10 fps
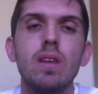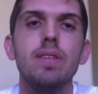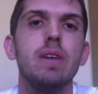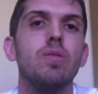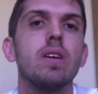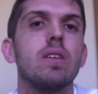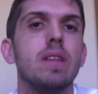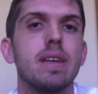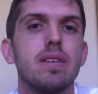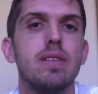they want to
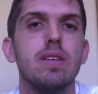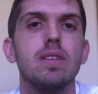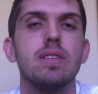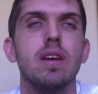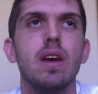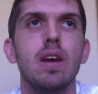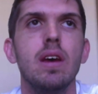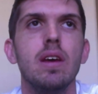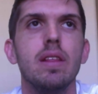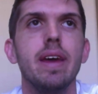collect cards
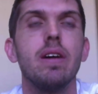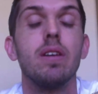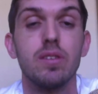that are